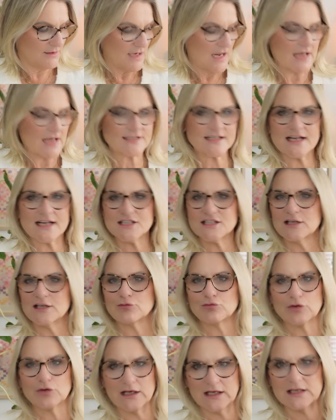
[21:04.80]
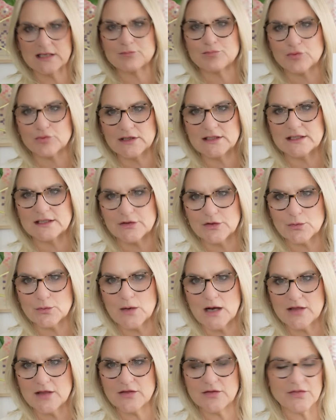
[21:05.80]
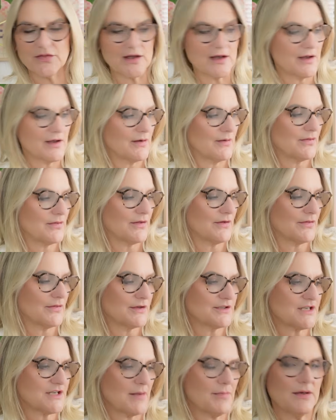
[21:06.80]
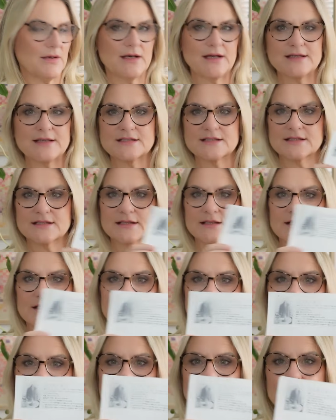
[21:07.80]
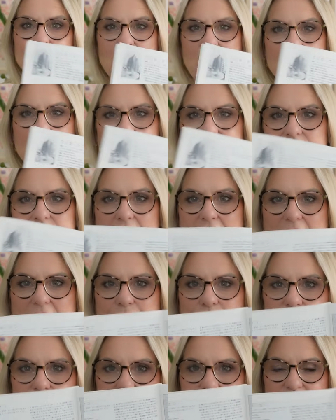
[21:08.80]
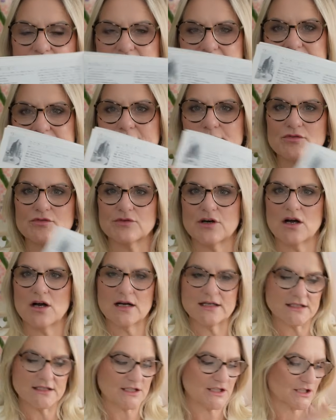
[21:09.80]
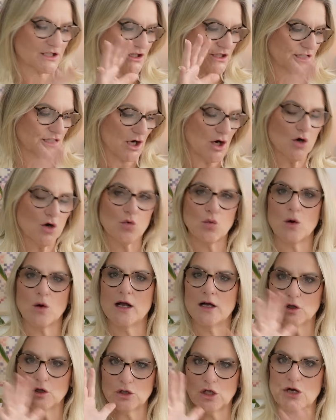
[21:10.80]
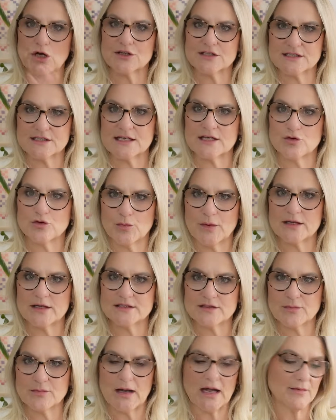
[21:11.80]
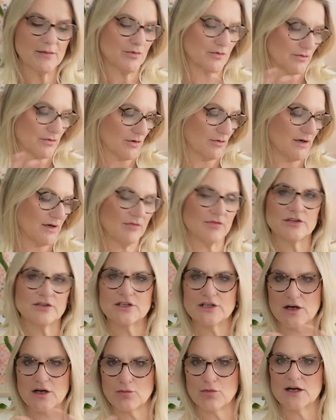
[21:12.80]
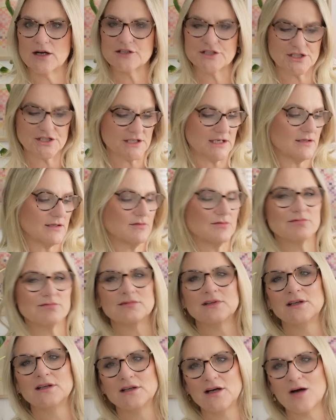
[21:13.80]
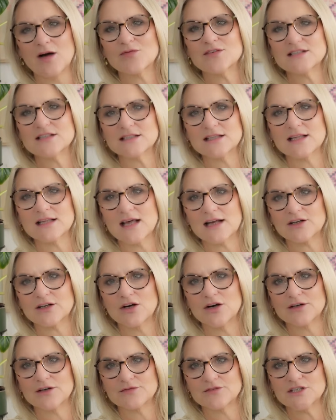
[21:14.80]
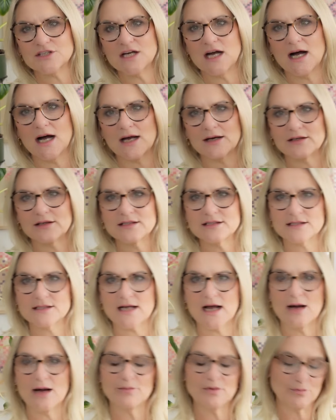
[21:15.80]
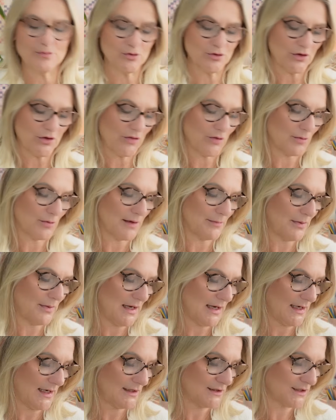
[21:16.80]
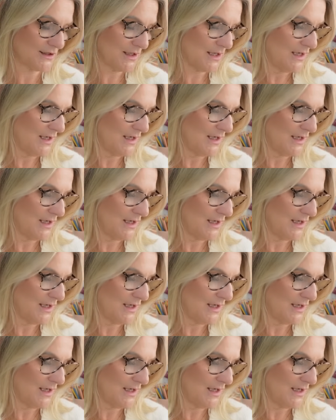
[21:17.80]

It's actually really brilliant the way that the Japanese knitting patterns are able to be summarised so well on a single piece of paper, or even, you know, one sheet. Obviously that kind of chart can't be put on the one page.